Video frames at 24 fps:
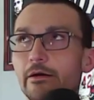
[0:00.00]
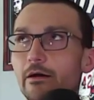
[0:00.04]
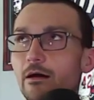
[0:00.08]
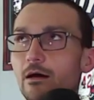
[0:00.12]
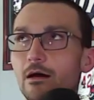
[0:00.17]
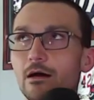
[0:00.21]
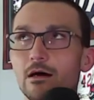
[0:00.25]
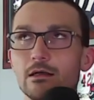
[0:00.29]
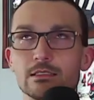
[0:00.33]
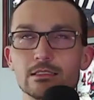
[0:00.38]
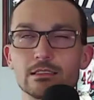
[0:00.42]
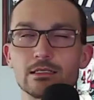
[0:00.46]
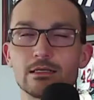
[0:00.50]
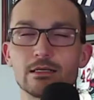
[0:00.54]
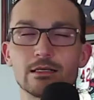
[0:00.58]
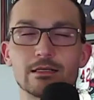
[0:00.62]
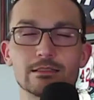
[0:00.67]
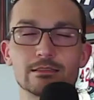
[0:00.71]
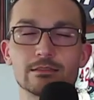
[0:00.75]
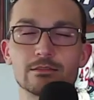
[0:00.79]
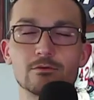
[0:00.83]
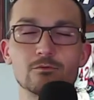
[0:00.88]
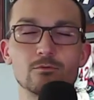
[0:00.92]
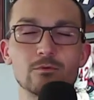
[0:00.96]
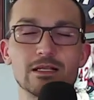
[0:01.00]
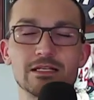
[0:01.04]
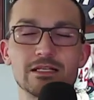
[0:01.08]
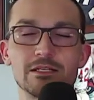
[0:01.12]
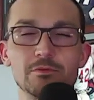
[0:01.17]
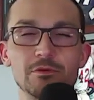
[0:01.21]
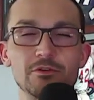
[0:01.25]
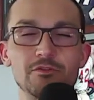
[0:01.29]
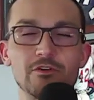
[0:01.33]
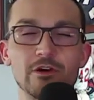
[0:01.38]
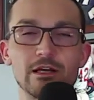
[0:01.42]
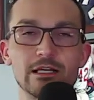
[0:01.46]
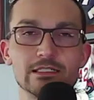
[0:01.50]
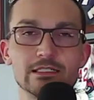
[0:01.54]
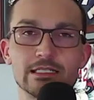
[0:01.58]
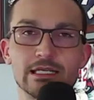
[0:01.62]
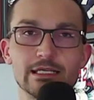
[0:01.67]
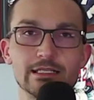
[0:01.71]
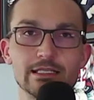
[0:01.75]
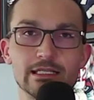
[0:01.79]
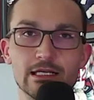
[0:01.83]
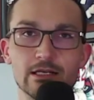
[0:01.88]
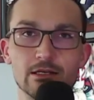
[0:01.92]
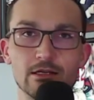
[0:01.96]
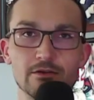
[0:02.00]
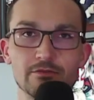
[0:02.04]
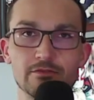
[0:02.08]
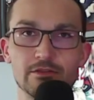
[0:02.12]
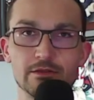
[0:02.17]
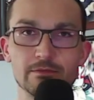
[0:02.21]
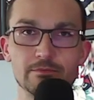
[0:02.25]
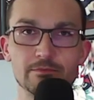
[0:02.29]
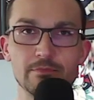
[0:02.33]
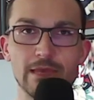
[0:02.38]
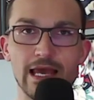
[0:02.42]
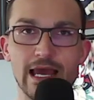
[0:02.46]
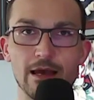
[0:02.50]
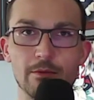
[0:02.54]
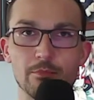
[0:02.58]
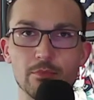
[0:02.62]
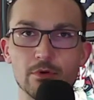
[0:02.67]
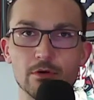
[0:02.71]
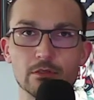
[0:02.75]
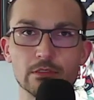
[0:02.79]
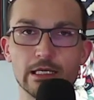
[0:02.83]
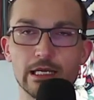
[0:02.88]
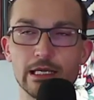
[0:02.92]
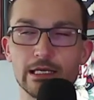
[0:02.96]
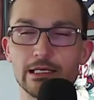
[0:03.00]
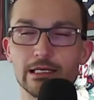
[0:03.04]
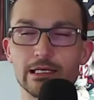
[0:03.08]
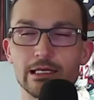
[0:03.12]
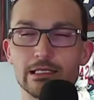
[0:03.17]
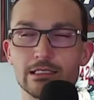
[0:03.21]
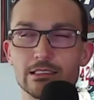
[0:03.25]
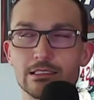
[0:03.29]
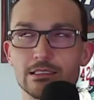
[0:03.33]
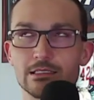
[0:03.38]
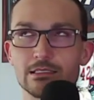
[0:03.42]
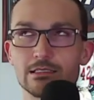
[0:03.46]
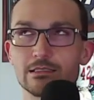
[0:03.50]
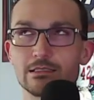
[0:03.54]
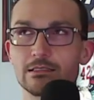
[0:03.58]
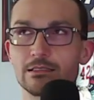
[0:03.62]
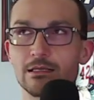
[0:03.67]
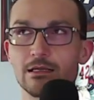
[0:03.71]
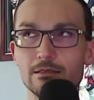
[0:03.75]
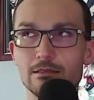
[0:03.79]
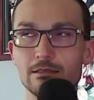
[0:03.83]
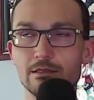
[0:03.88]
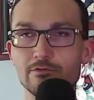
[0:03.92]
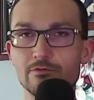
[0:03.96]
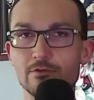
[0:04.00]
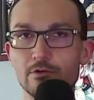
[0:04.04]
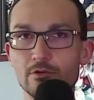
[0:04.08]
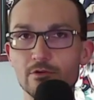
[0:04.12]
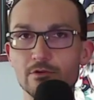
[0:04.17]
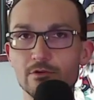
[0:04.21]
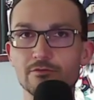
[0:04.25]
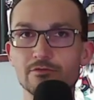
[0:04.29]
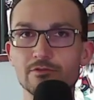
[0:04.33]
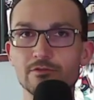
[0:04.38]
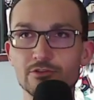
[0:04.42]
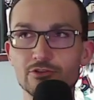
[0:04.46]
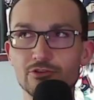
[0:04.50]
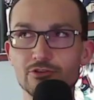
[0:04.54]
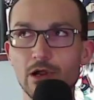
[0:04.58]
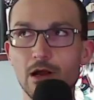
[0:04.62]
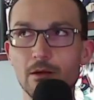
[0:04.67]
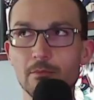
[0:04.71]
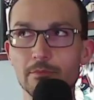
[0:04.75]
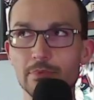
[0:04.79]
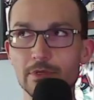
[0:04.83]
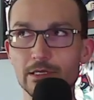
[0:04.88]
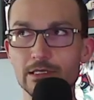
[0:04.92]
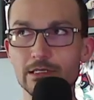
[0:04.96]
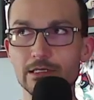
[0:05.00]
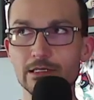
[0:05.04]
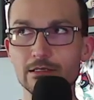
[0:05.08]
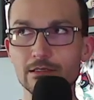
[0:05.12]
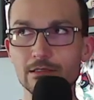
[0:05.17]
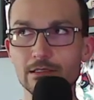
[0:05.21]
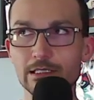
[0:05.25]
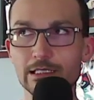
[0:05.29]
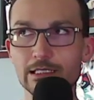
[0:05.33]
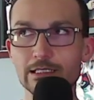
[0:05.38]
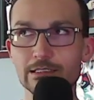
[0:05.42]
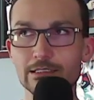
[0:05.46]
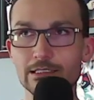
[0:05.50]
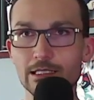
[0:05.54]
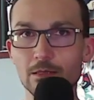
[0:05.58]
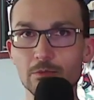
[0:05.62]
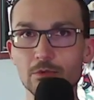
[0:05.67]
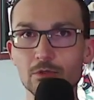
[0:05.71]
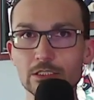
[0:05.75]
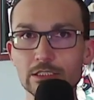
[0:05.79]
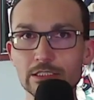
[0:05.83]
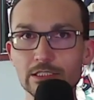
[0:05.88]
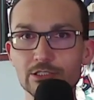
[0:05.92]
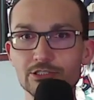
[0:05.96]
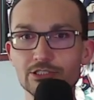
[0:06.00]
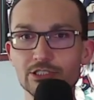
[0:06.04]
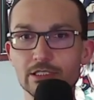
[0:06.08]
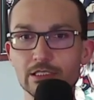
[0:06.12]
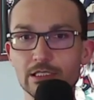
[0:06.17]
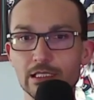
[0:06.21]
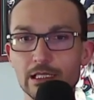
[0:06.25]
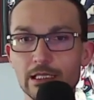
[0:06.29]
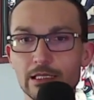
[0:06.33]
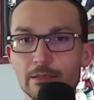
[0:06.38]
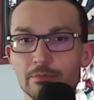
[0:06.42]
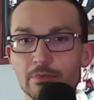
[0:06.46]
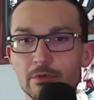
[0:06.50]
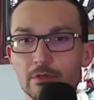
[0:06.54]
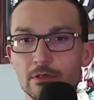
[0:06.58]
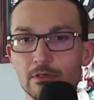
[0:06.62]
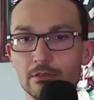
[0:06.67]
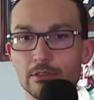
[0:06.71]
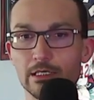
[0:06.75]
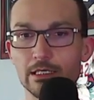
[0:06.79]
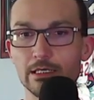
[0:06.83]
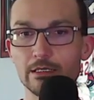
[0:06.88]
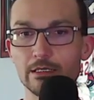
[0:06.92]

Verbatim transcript: Honestly, when can we fucking take that off the map, okay? It's, it's, they voted for Trump at nearly double-digit clip, okay?